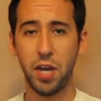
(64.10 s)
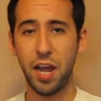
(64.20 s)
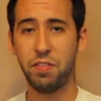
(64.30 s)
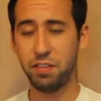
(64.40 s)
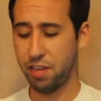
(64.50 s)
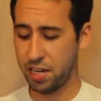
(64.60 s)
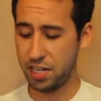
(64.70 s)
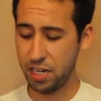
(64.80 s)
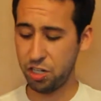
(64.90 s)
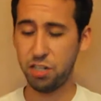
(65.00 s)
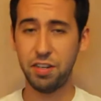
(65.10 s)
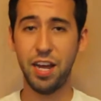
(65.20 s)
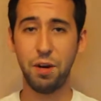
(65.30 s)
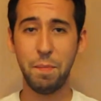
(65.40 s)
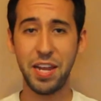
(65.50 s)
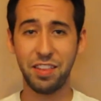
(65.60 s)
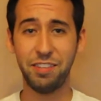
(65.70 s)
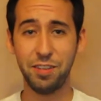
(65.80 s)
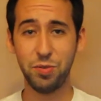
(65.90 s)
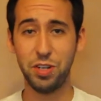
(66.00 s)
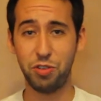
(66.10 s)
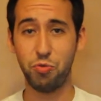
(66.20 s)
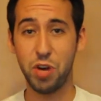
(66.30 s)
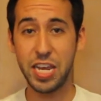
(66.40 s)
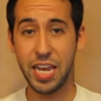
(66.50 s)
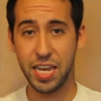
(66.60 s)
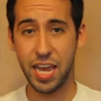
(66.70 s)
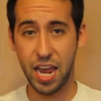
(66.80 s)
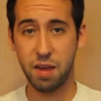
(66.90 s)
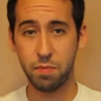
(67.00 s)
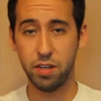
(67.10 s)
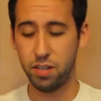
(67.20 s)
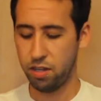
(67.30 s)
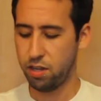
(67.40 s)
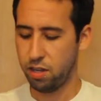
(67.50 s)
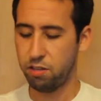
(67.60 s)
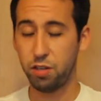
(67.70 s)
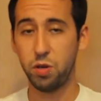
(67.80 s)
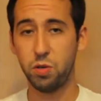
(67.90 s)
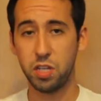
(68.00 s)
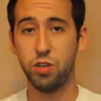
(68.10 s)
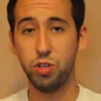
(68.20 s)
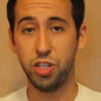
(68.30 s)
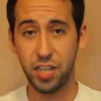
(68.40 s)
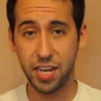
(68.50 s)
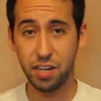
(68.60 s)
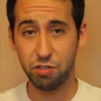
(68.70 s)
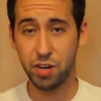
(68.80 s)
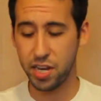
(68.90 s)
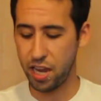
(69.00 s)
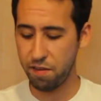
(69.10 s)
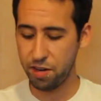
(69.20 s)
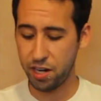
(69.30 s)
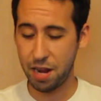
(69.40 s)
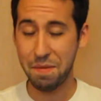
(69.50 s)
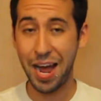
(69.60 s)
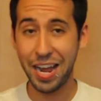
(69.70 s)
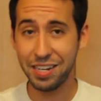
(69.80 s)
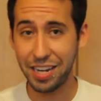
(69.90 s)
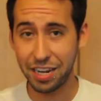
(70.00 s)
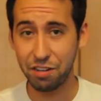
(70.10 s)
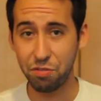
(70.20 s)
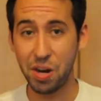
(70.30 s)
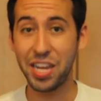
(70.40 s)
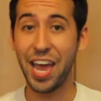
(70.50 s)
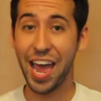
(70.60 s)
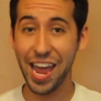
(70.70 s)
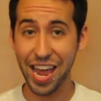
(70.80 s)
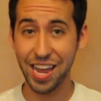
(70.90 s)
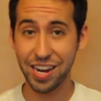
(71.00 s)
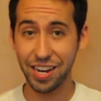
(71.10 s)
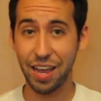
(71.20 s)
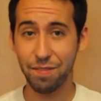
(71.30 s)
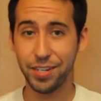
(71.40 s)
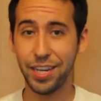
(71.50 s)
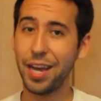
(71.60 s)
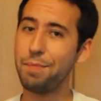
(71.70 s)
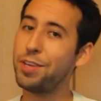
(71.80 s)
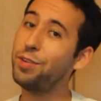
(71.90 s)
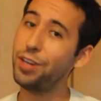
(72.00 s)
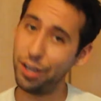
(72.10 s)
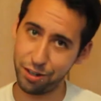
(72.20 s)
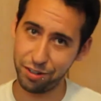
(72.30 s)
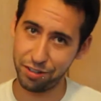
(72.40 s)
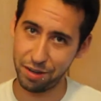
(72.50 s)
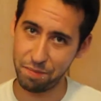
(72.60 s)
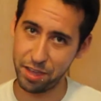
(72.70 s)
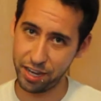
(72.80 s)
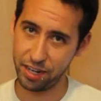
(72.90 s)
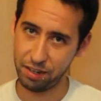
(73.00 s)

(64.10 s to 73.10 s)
I had this idea just now to make this into a drinking game. So you should take a drink every time I take a drink and every time you learn something.